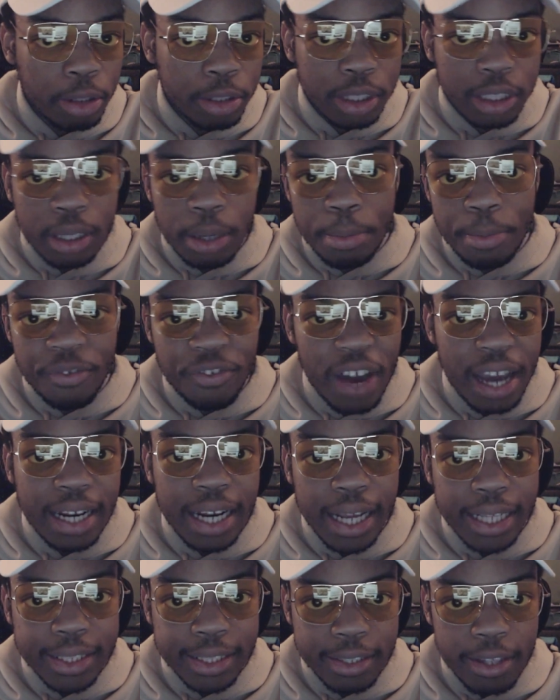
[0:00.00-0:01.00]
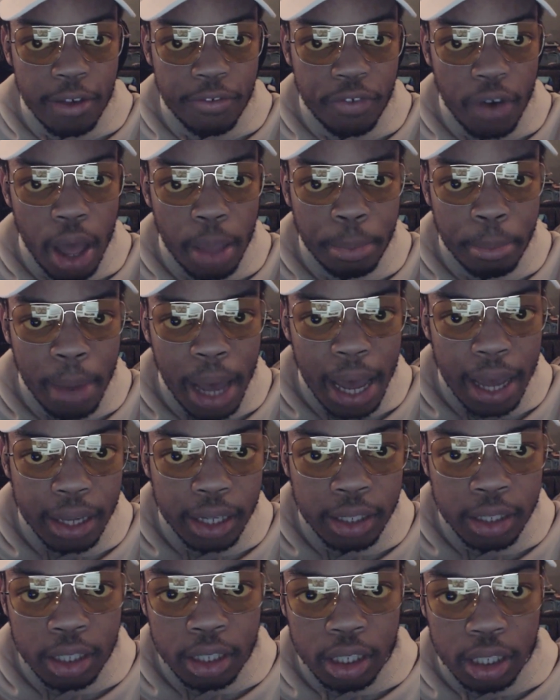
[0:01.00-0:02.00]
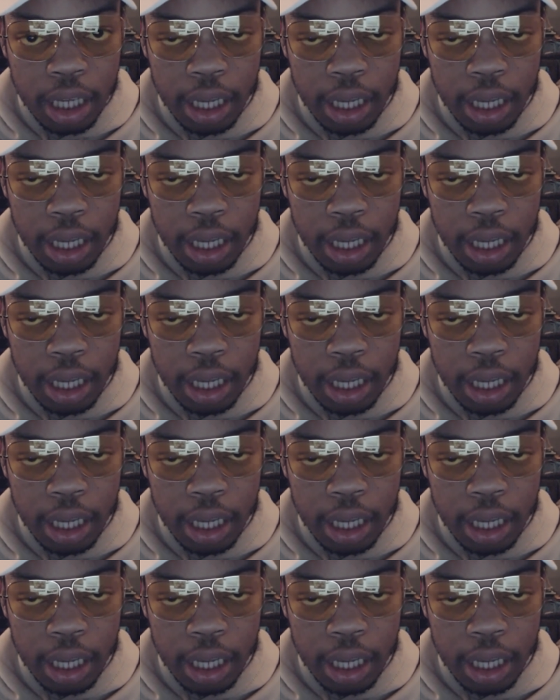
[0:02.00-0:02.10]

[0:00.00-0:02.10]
post some finance stuff on my